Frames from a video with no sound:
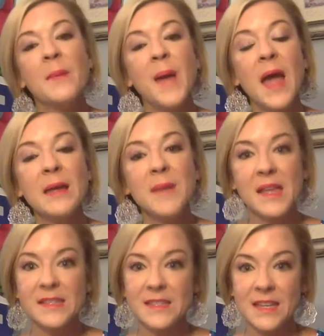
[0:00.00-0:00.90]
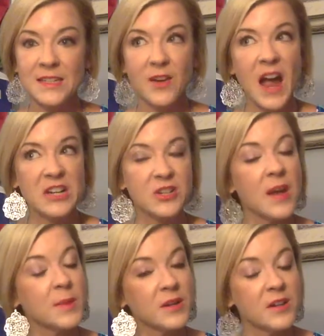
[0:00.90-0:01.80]
payments until actually I
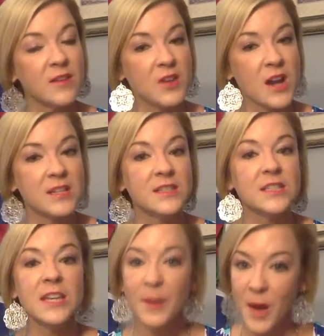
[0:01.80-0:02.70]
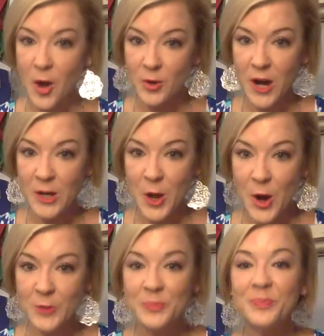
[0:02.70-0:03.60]
built enough credit to get my own credit
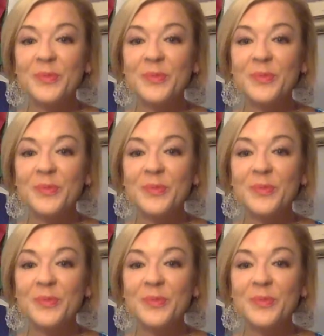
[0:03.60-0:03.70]
card